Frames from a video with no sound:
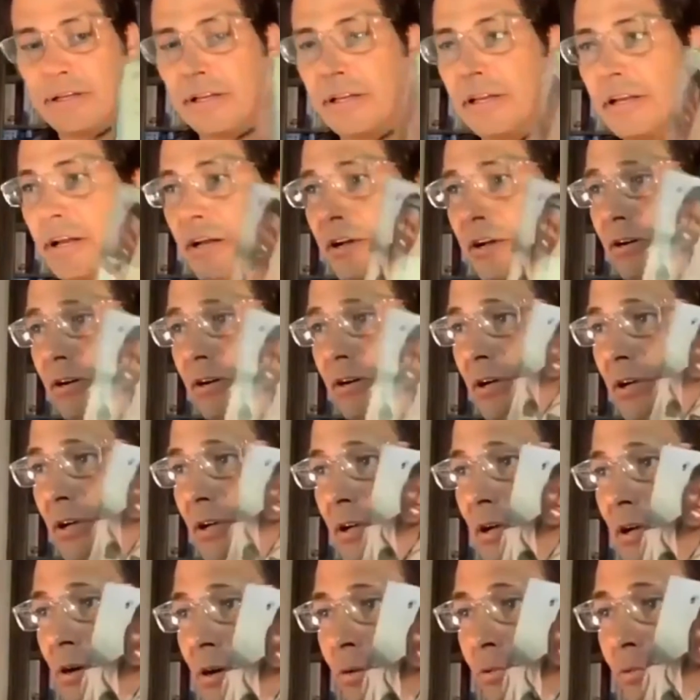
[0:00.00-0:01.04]
know,
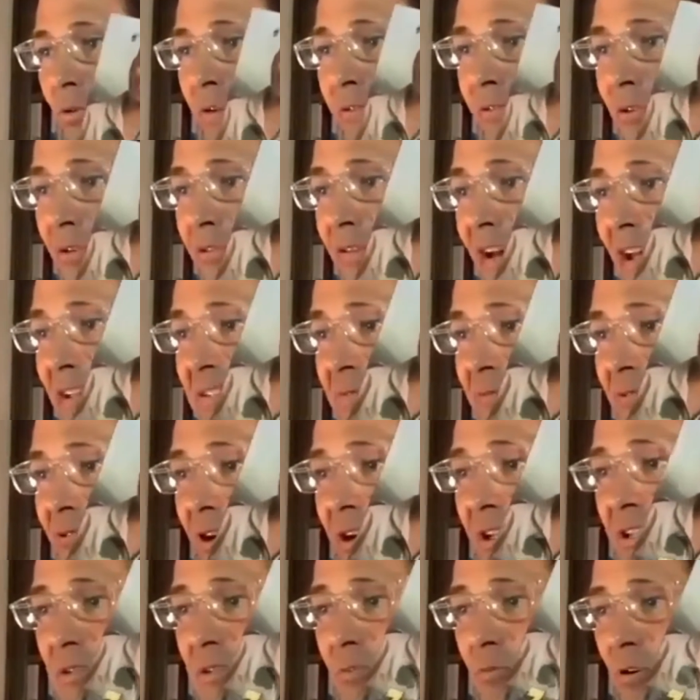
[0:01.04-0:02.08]
we've got some
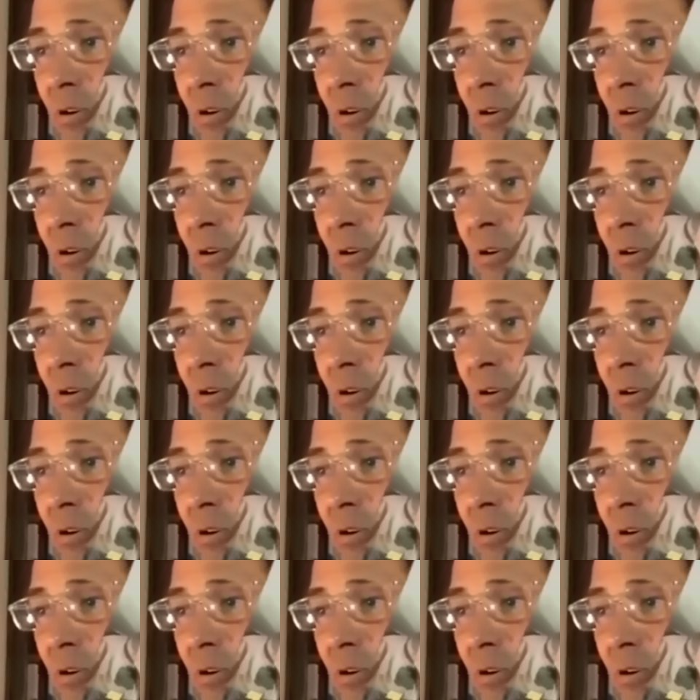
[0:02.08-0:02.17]
friends in World